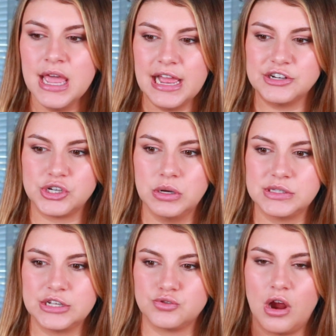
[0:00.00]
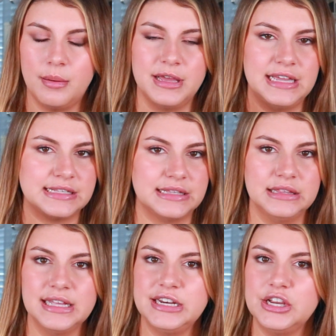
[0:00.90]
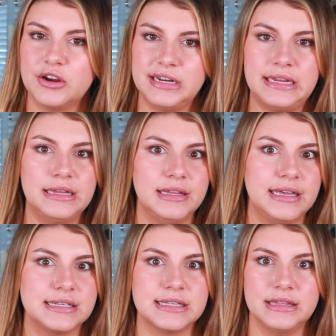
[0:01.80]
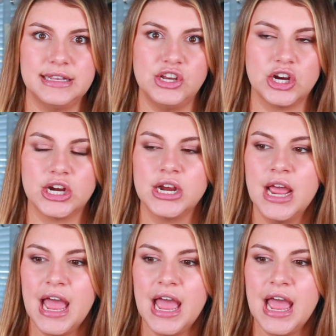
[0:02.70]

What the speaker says: It shows that trauma isn't linear and healing isn't linear.